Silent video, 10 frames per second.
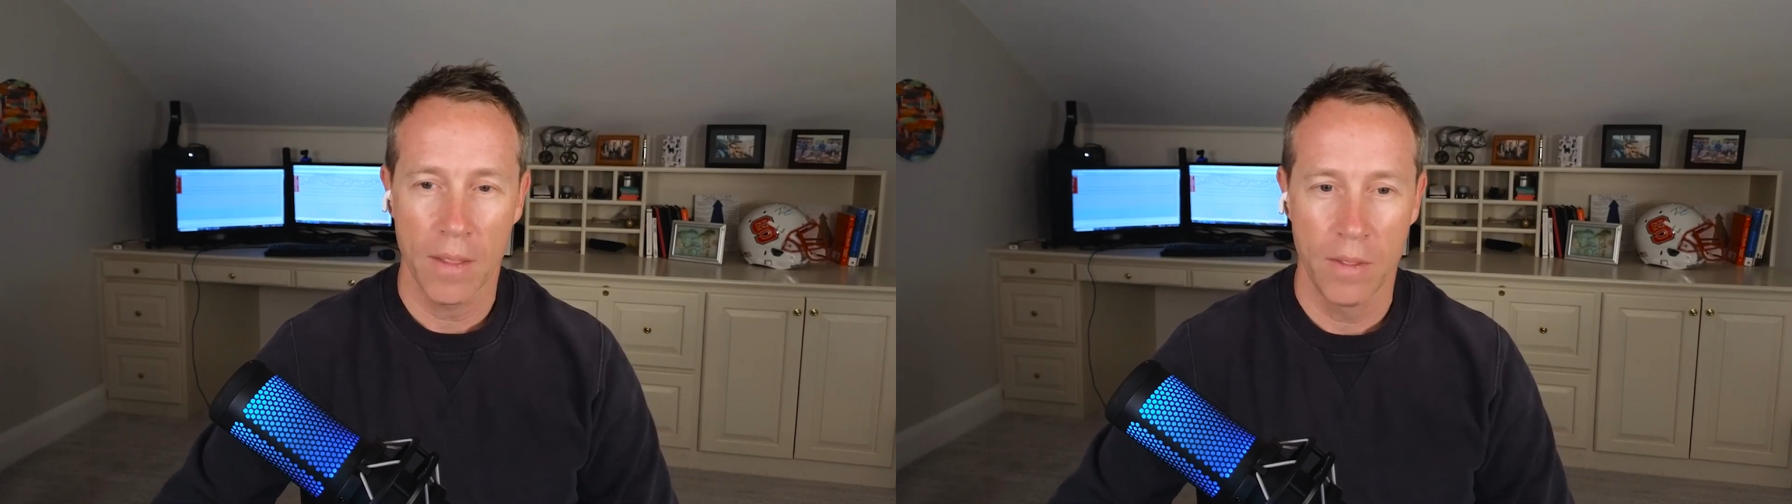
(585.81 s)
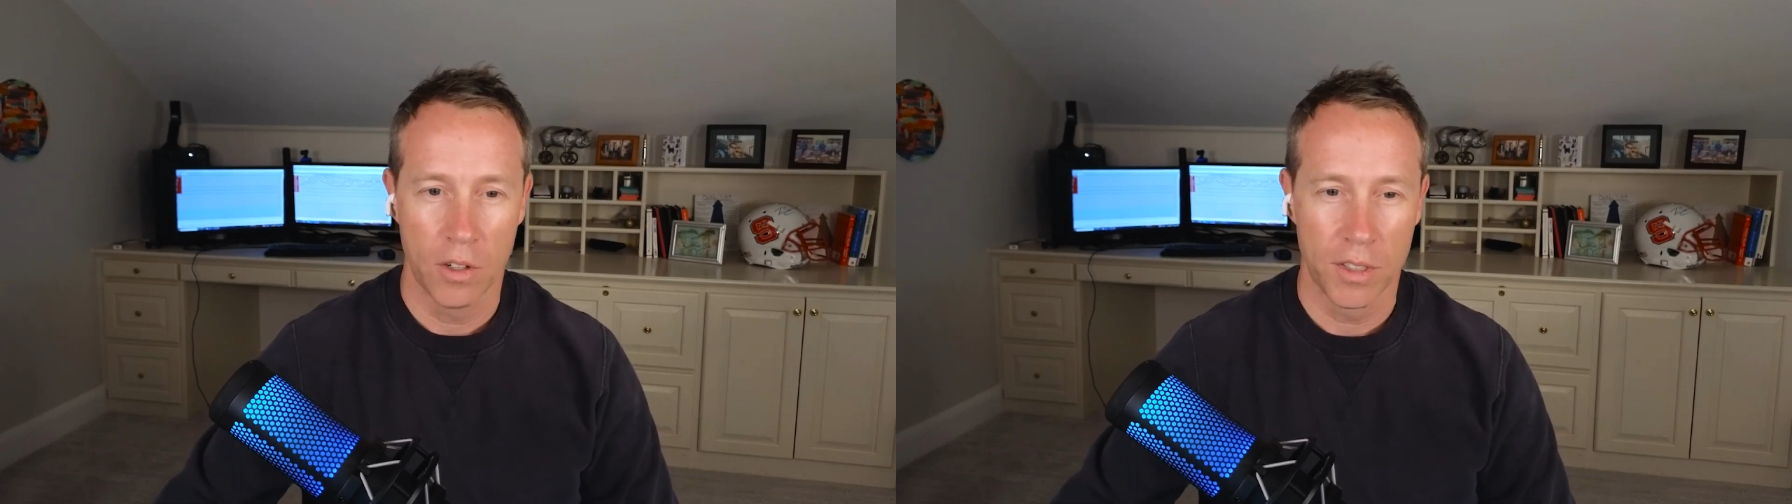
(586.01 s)

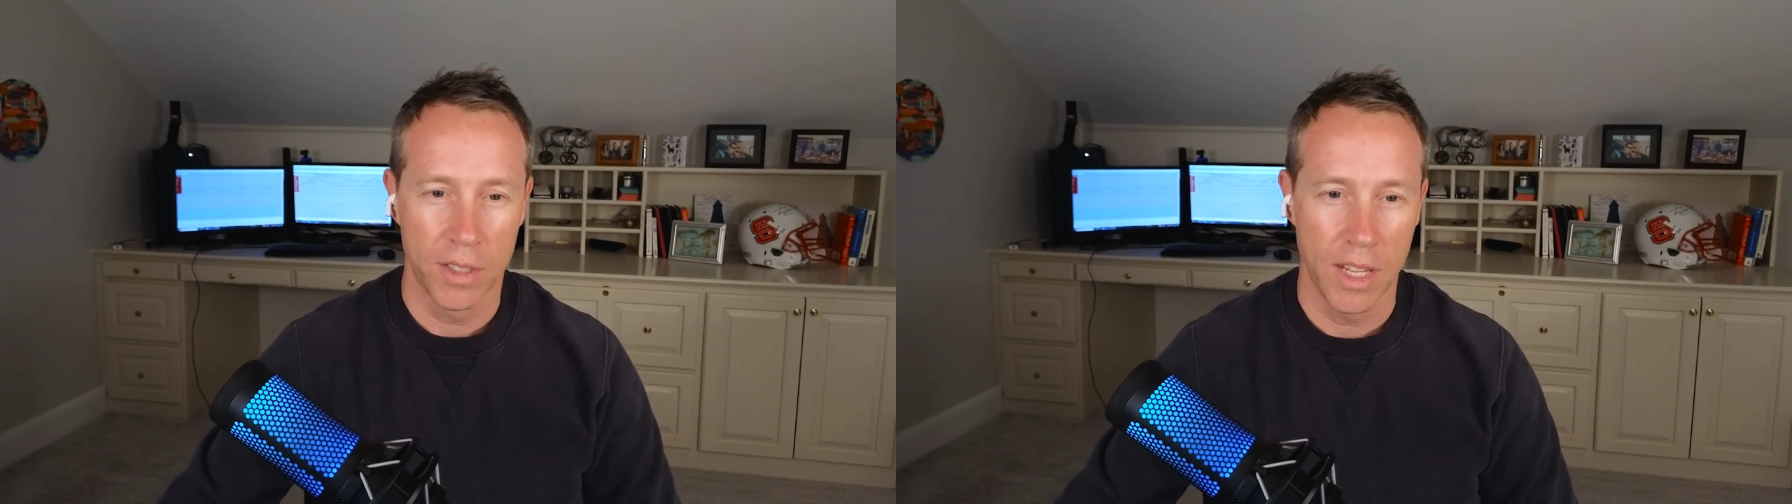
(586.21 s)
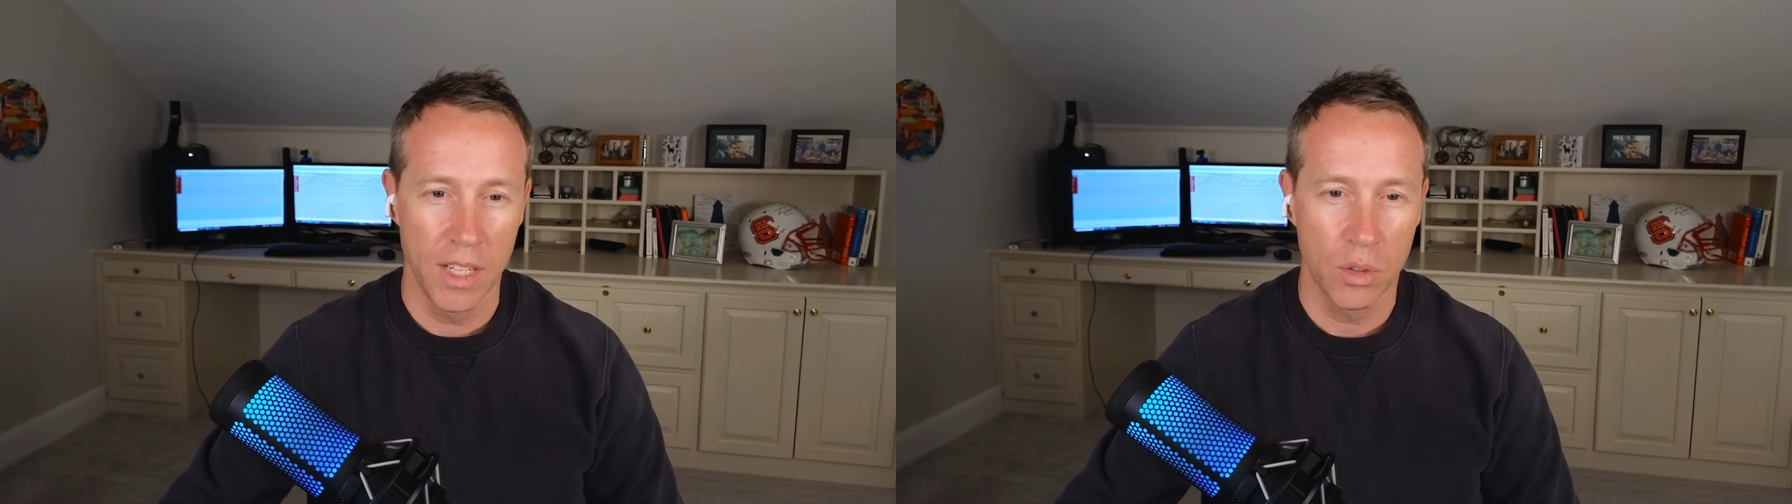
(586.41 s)
there's
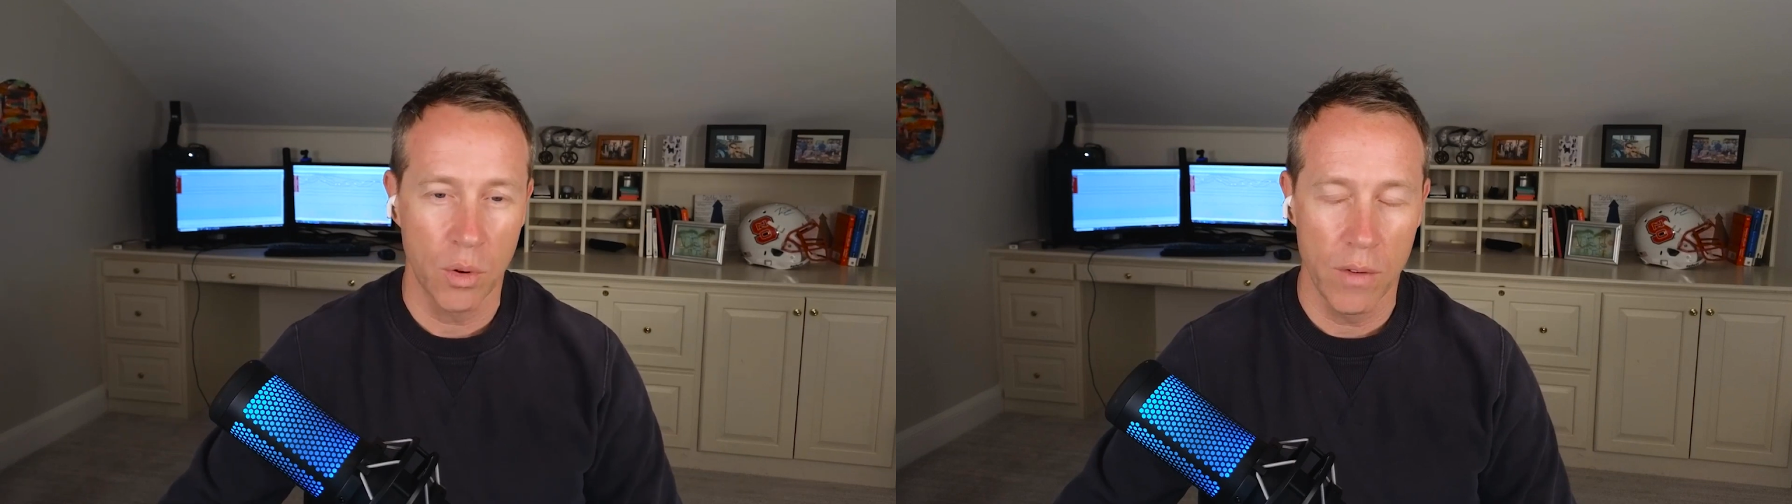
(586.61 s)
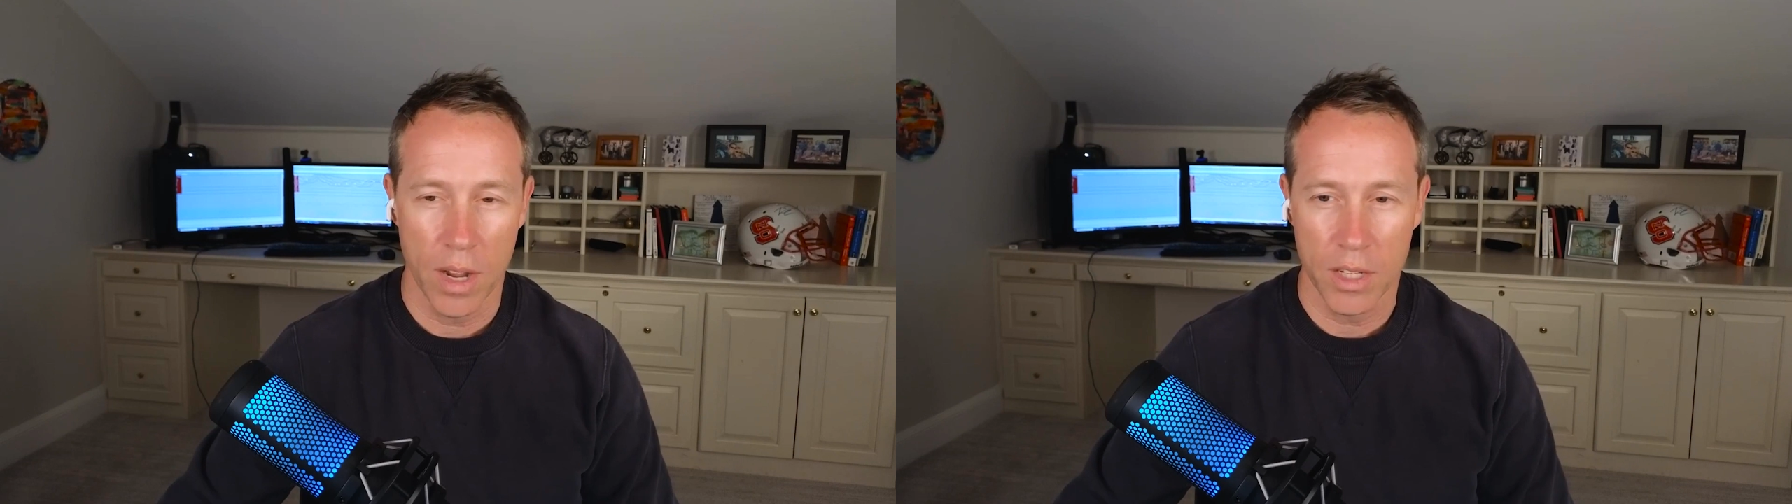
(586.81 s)
these 3
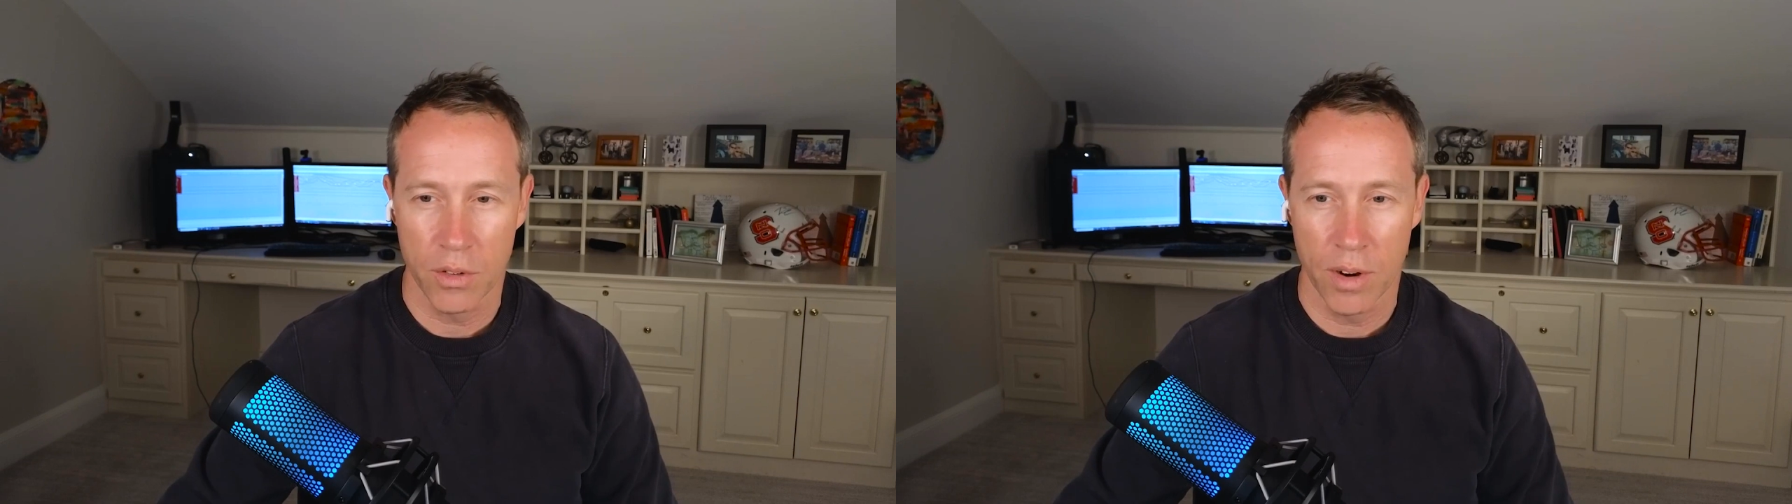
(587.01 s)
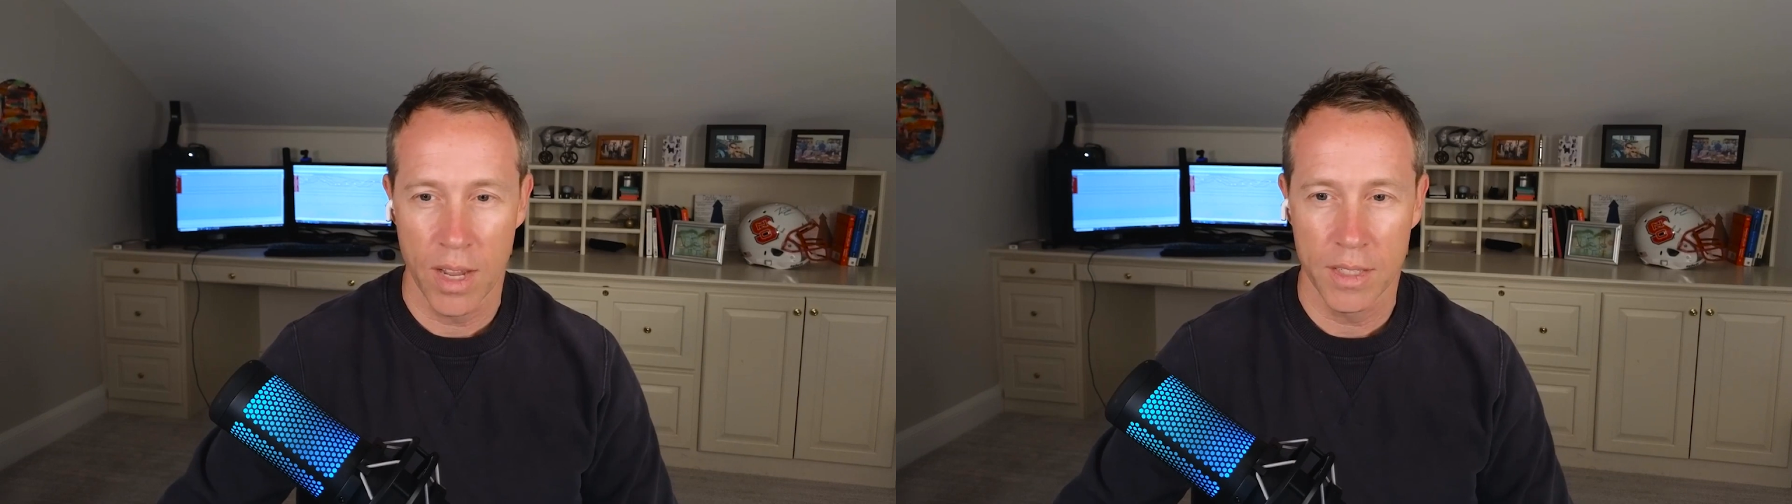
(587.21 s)
restaurants